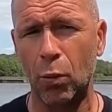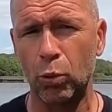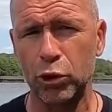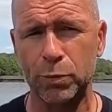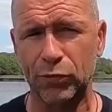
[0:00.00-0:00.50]

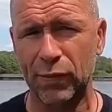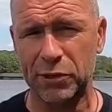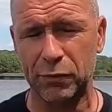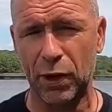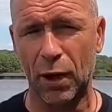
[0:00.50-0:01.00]
Worsbrough
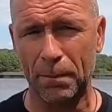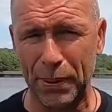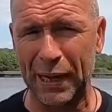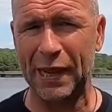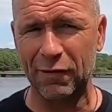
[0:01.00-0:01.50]
Reservoir, and
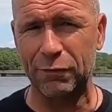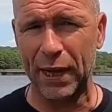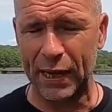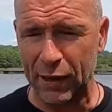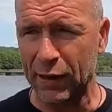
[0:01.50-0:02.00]
believe
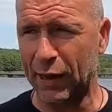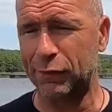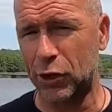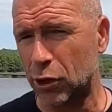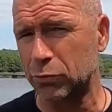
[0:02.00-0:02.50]
me,
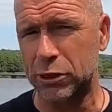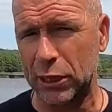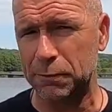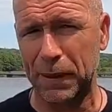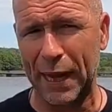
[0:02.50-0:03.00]
if you come to
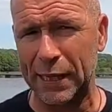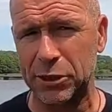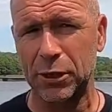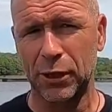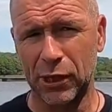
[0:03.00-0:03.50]
this place,